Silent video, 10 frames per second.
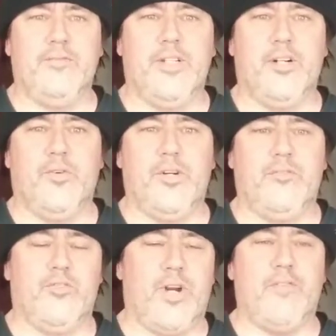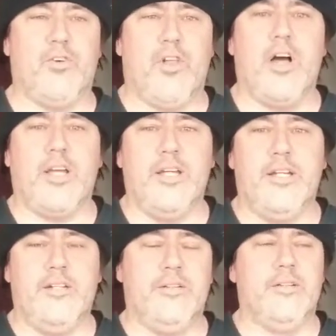You know, where driver log
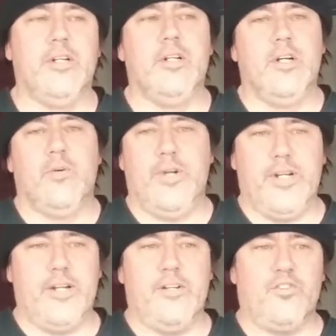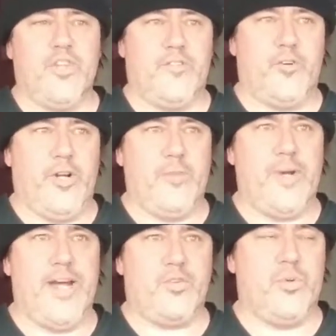in and where you get your stuff, create a
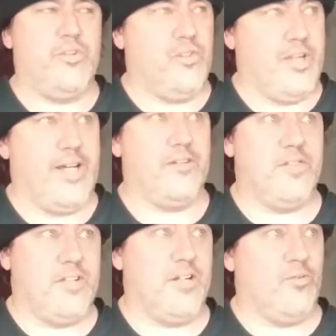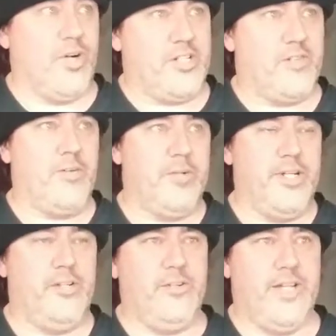password. So you got to sit there and watch everybody
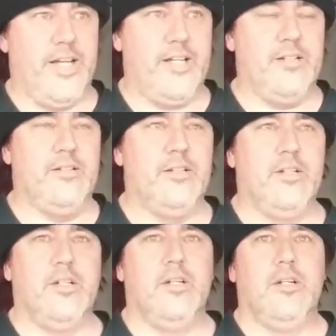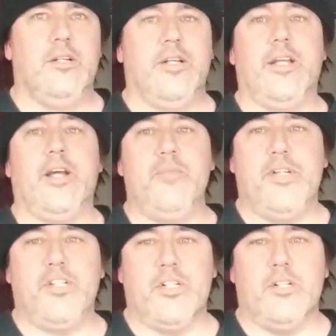do that. Then you got to
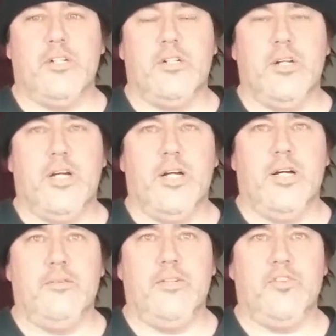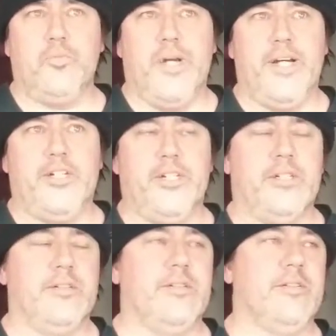meet your um, dispatcher.